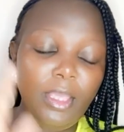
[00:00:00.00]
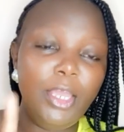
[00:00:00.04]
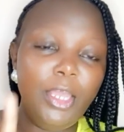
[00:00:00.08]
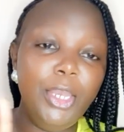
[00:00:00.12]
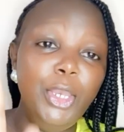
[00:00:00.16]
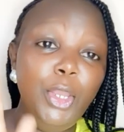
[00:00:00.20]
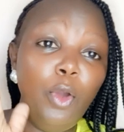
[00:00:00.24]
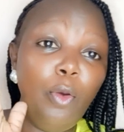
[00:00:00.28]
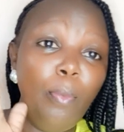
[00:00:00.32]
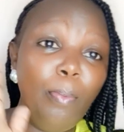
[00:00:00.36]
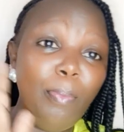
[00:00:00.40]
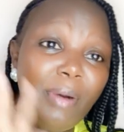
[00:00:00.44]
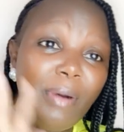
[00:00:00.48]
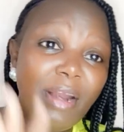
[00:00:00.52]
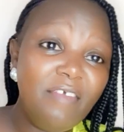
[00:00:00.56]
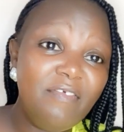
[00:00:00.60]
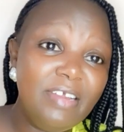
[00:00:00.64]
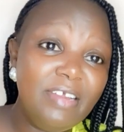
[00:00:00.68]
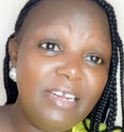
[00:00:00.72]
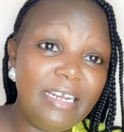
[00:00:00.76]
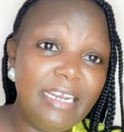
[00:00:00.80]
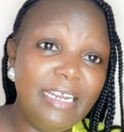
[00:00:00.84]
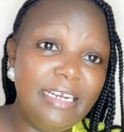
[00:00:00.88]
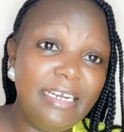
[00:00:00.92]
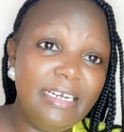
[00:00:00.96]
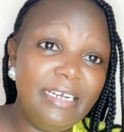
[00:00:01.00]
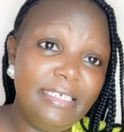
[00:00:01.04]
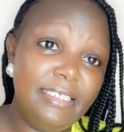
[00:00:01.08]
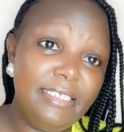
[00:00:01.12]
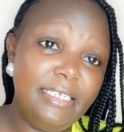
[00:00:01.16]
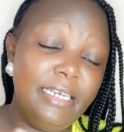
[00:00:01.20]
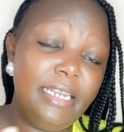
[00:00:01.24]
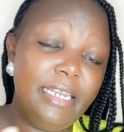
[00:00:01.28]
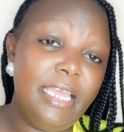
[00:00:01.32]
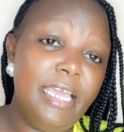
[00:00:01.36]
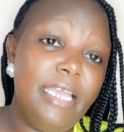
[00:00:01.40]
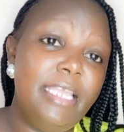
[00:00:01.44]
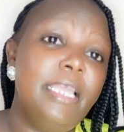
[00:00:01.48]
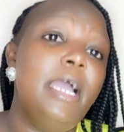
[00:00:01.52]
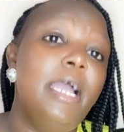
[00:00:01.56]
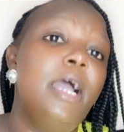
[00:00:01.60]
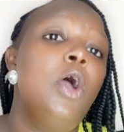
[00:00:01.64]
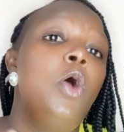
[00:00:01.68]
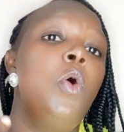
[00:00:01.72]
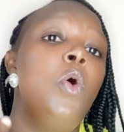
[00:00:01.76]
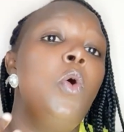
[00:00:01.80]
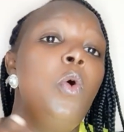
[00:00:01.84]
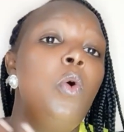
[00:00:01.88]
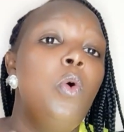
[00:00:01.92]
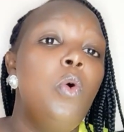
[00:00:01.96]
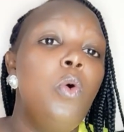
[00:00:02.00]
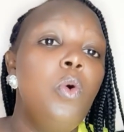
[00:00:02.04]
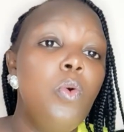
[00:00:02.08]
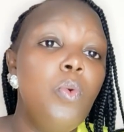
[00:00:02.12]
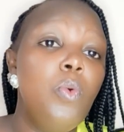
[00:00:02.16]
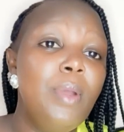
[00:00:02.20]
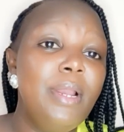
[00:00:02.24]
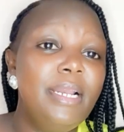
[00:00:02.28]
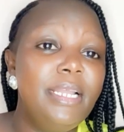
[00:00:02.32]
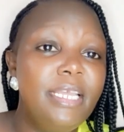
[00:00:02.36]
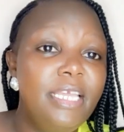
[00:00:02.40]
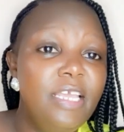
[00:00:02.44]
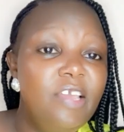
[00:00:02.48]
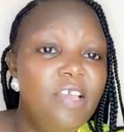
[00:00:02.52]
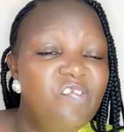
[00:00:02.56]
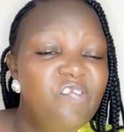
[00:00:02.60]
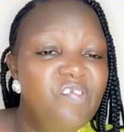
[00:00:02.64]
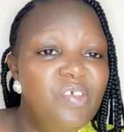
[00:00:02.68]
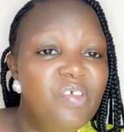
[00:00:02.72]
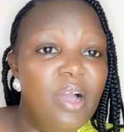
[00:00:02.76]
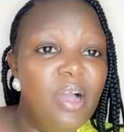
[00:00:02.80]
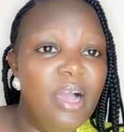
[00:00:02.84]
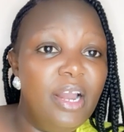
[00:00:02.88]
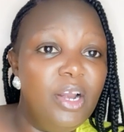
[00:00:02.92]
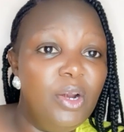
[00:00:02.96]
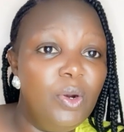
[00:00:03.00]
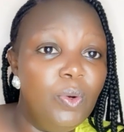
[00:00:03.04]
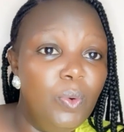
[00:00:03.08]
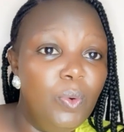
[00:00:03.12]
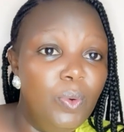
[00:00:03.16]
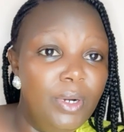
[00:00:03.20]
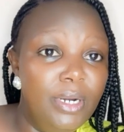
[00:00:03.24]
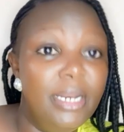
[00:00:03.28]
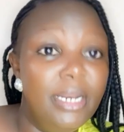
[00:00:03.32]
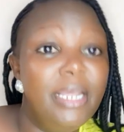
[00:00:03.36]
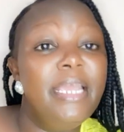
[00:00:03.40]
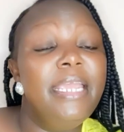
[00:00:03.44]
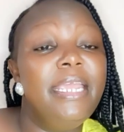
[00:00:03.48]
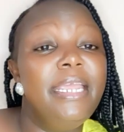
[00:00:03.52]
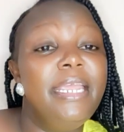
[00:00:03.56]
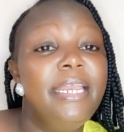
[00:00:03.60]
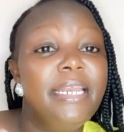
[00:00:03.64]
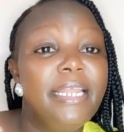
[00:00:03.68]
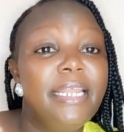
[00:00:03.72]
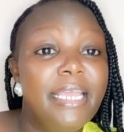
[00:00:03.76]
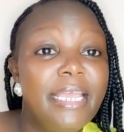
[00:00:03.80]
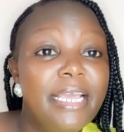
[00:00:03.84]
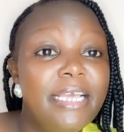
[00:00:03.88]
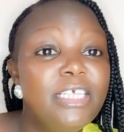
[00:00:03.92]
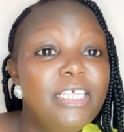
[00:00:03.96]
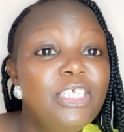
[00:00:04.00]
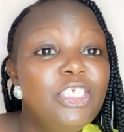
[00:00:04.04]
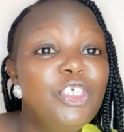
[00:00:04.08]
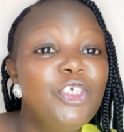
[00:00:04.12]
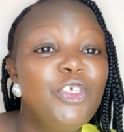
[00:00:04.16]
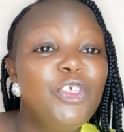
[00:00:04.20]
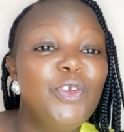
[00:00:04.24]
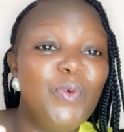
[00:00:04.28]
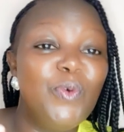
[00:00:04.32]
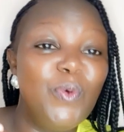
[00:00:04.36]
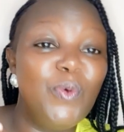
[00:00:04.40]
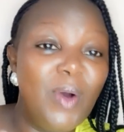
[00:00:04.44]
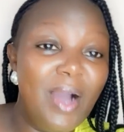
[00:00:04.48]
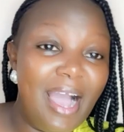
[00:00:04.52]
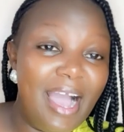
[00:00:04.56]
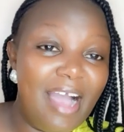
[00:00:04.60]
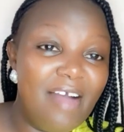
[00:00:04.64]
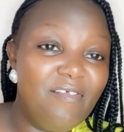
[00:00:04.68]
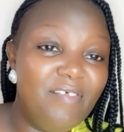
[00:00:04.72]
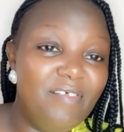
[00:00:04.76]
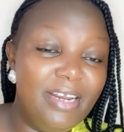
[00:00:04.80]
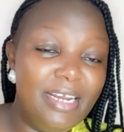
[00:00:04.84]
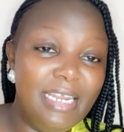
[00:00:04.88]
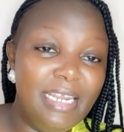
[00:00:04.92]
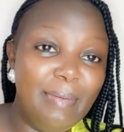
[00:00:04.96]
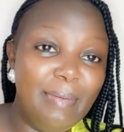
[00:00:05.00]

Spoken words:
new private lenders in Kenya who will give you a loan in case you have an